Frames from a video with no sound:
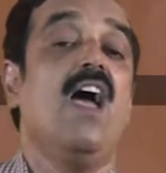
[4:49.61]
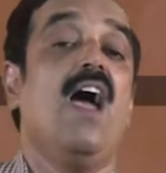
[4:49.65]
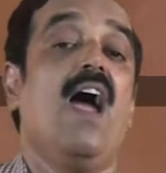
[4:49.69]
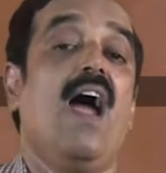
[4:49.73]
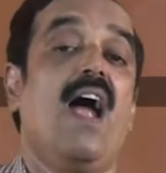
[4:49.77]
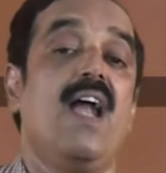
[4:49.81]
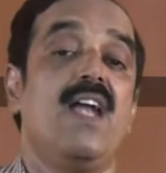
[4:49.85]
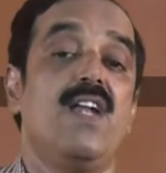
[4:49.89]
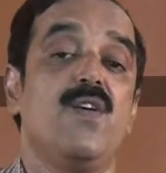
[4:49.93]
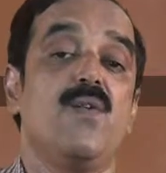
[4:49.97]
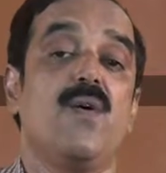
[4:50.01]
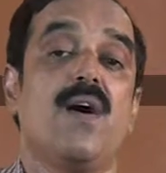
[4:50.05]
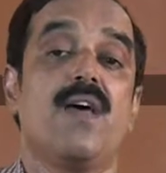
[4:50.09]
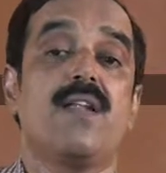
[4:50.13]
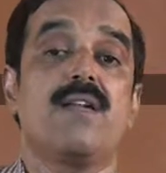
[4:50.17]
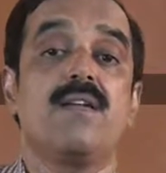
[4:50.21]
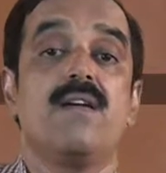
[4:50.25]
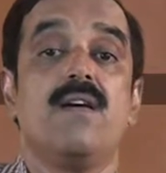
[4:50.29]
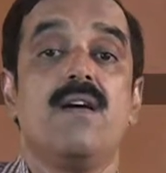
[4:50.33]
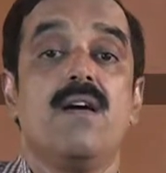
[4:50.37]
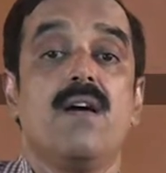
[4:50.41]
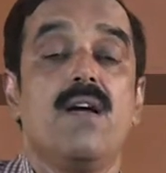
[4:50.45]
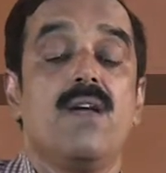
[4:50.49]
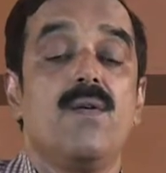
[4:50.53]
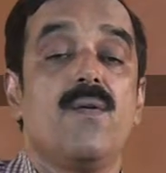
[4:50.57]
and you are
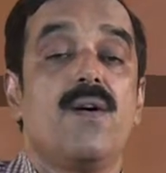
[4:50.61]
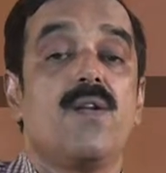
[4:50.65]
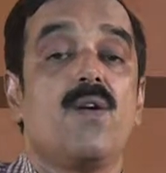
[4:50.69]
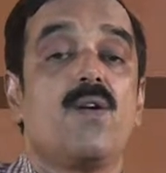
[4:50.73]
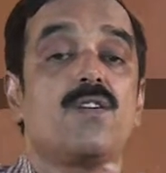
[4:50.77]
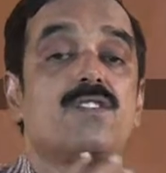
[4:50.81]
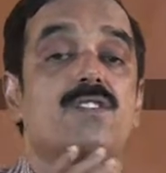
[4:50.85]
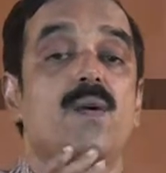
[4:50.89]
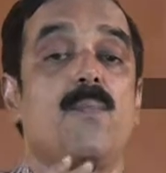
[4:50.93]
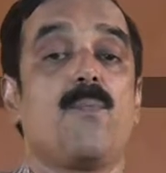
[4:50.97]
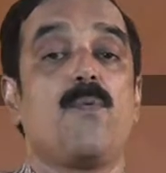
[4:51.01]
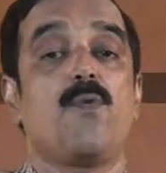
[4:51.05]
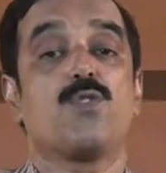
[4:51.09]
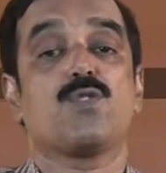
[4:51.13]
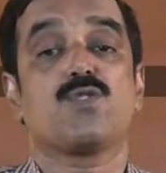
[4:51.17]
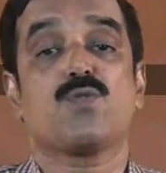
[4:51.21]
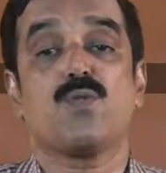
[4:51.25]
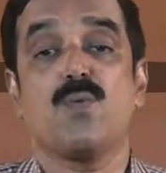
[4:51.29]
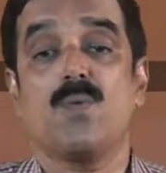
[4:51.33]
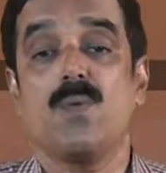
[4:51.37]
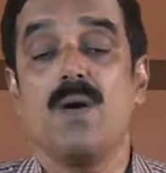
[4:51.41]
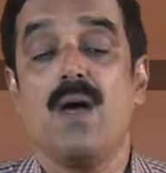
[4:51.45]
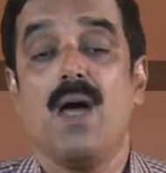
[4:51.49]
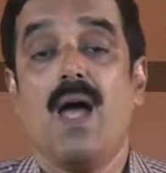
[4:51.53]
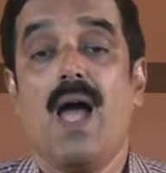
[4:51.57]
you are not supposed
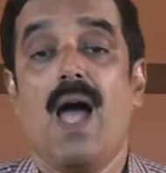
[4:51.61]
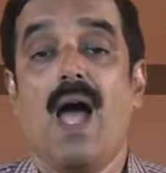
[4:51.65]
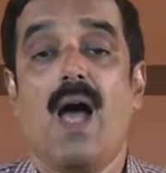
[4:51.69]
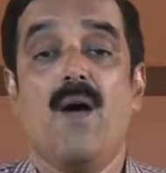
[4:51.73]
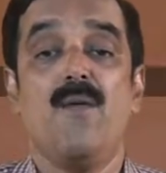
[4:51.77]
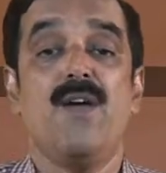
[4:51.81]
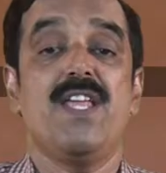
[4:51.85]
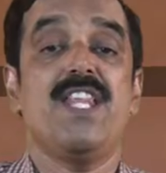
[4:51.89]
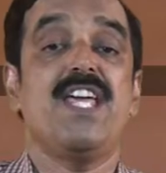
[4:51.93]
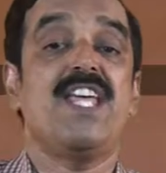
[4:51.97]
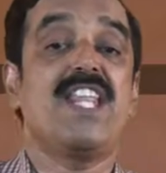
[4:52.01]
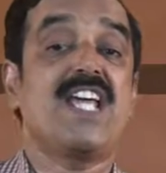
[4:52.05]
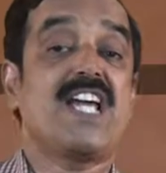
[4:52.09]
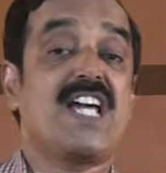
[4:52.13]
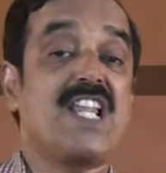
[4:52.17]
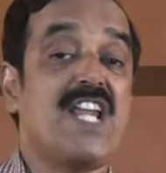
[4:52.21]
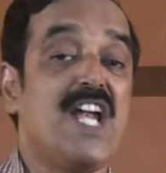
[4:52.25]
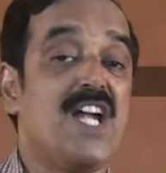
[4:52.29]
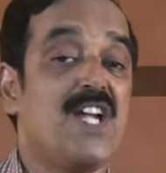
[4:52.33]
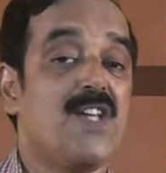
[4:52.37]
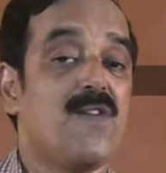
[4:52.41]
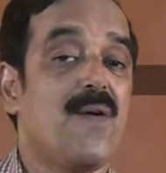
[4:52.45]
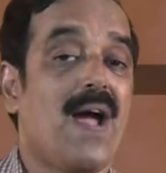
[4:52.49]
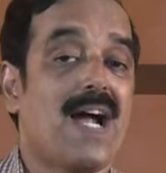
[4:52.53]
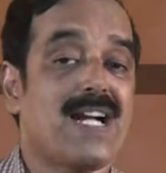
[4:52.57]
to have any
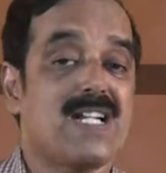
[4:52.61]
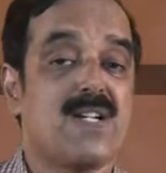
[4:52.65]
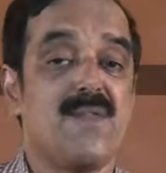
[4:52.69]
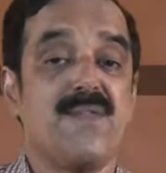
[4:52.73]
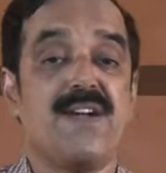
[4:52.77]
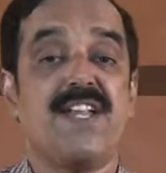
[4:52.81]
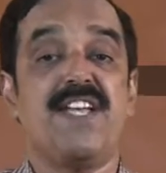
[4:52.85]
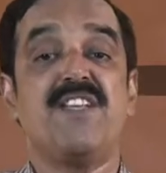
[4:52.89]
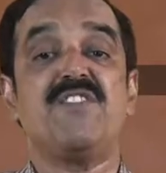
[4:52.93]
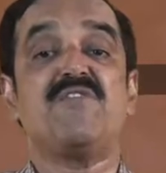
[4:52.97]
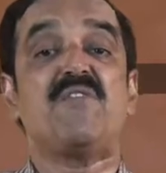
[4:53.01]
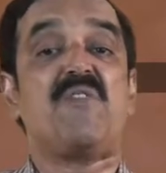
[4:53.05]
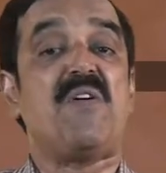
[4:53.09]
recreative activities,